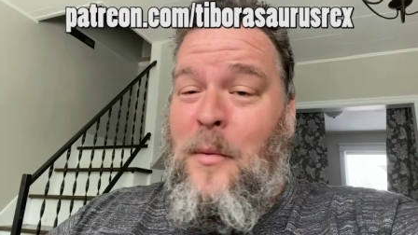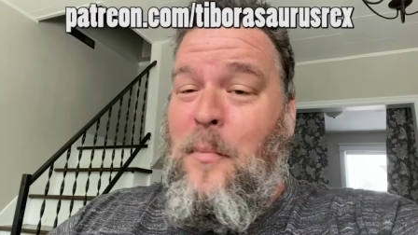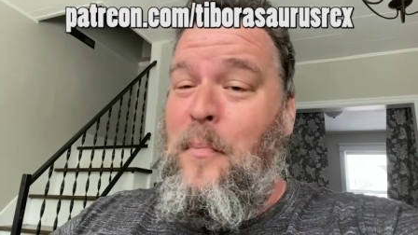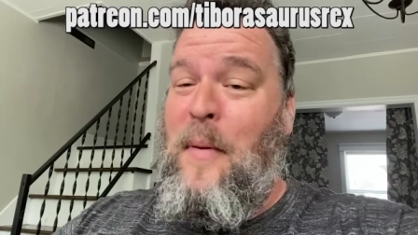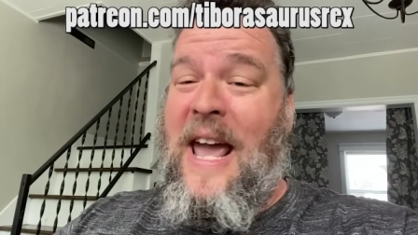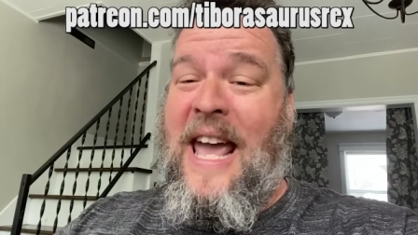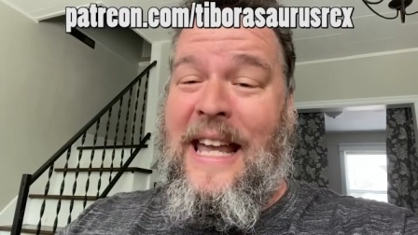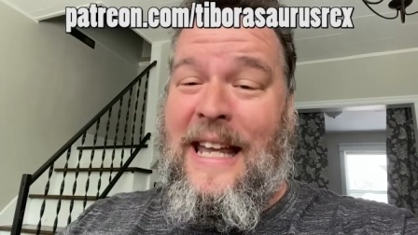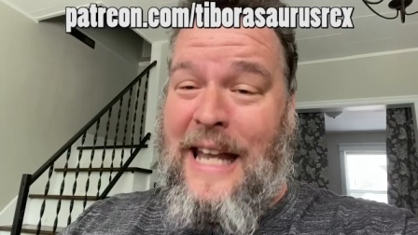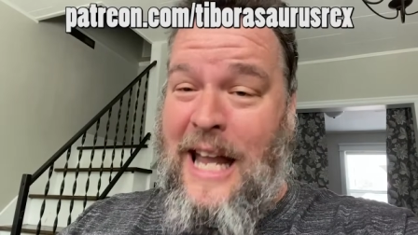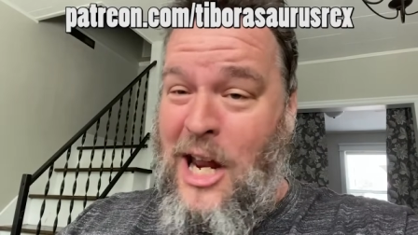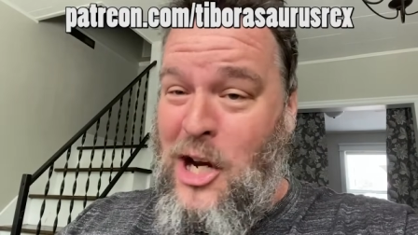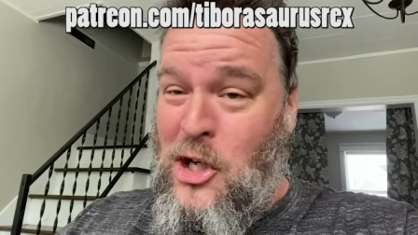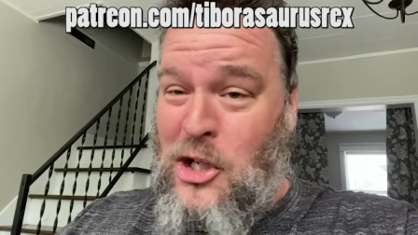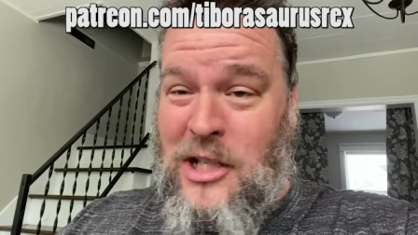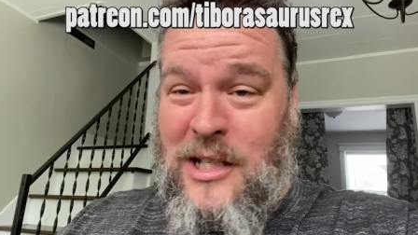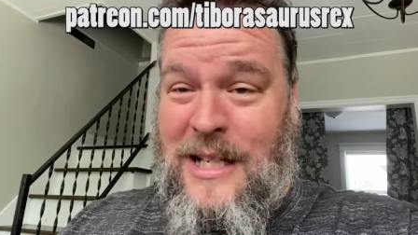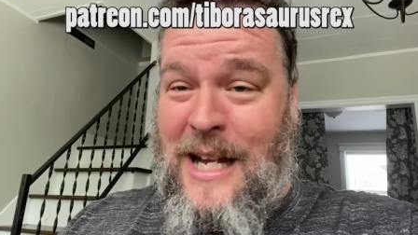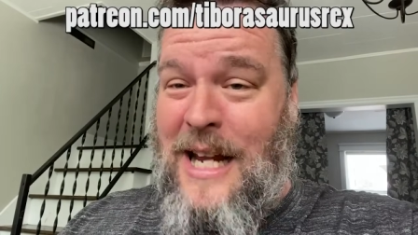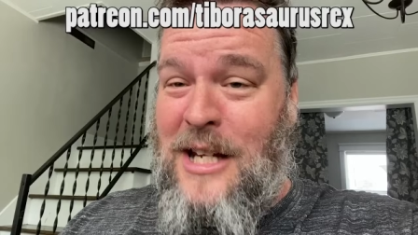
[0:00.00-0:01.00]
Be
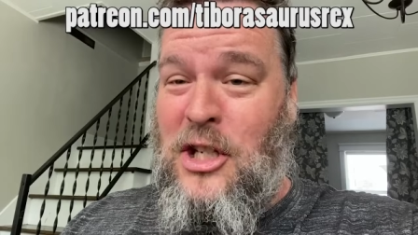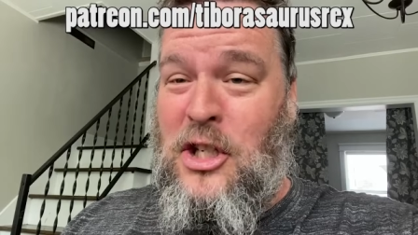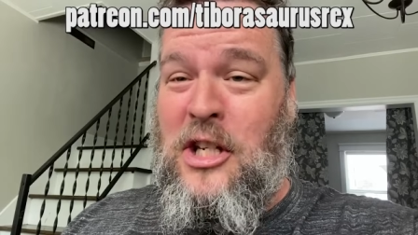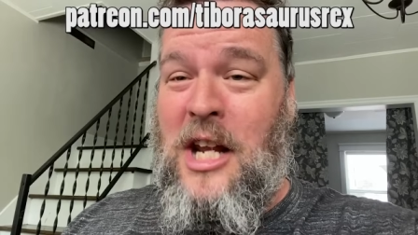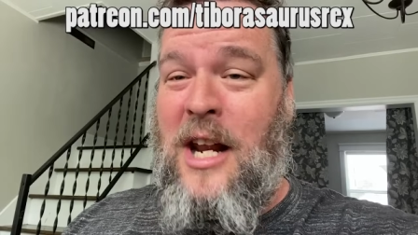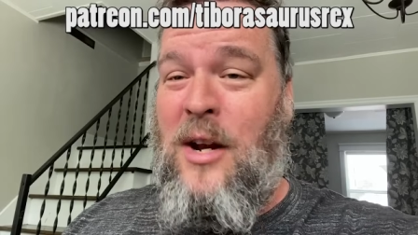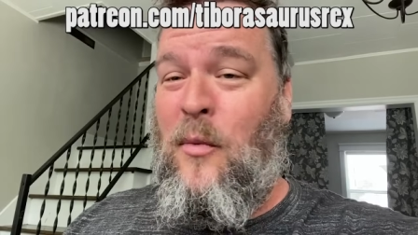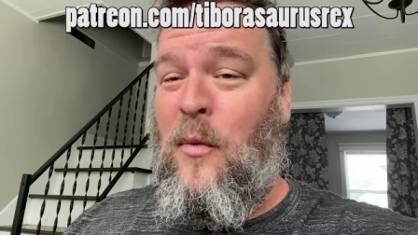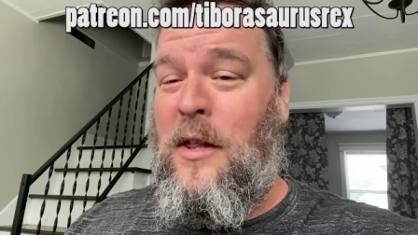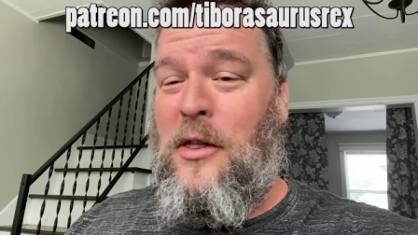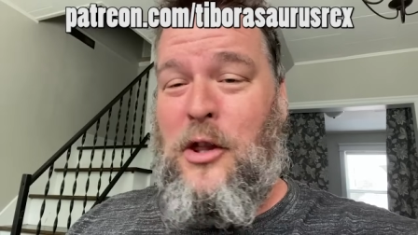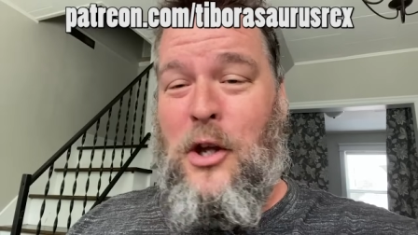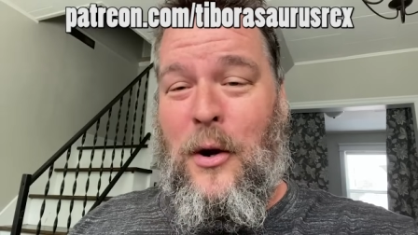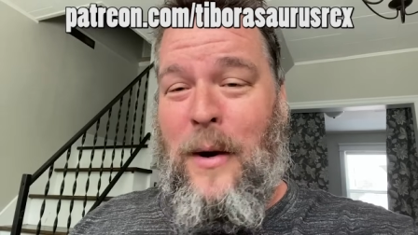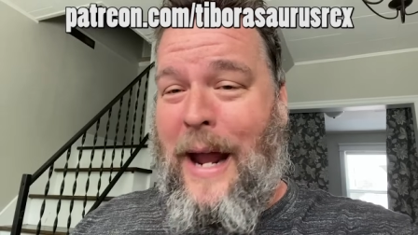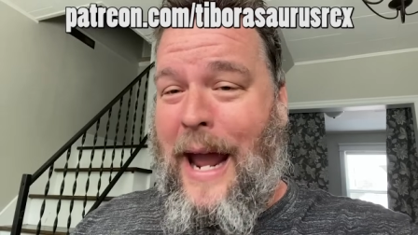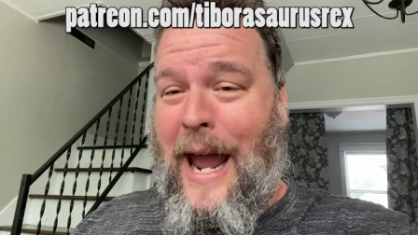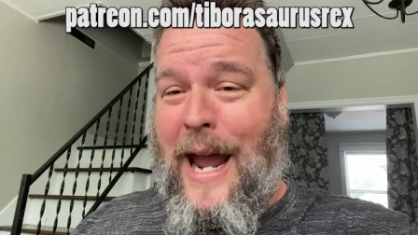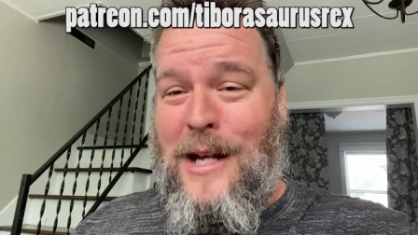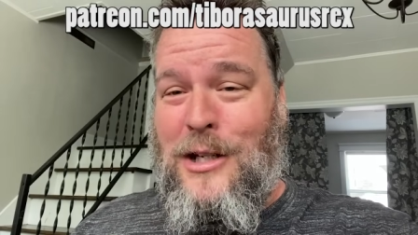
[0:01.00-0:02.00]
consistent with
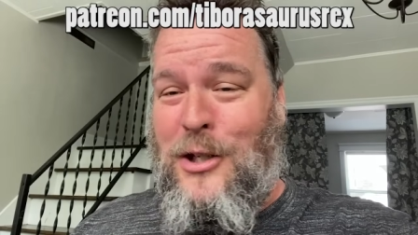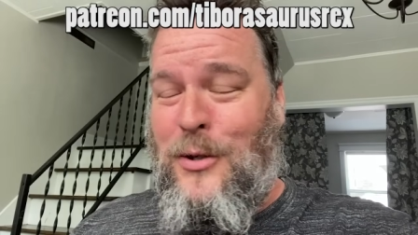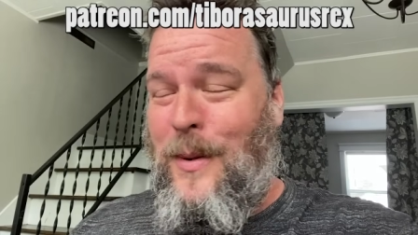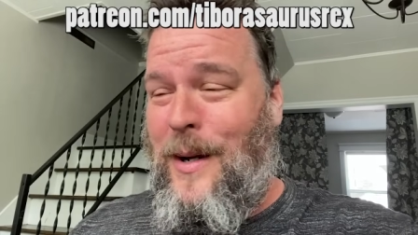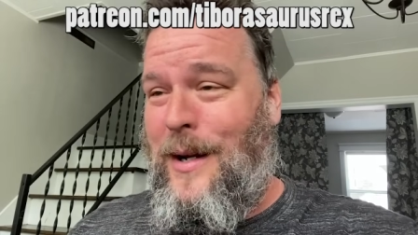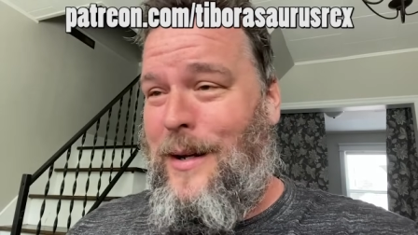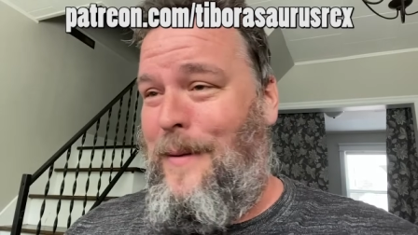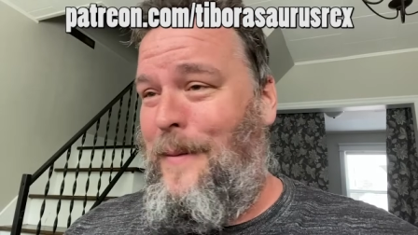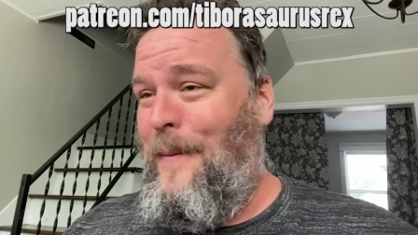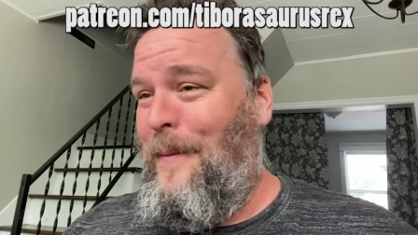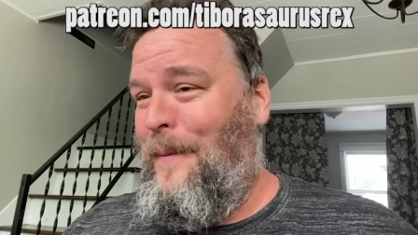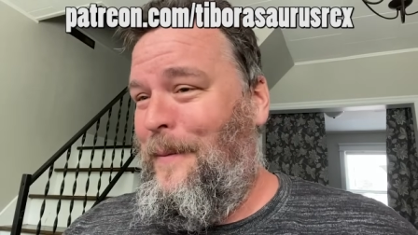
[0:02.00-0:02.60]
your hatred.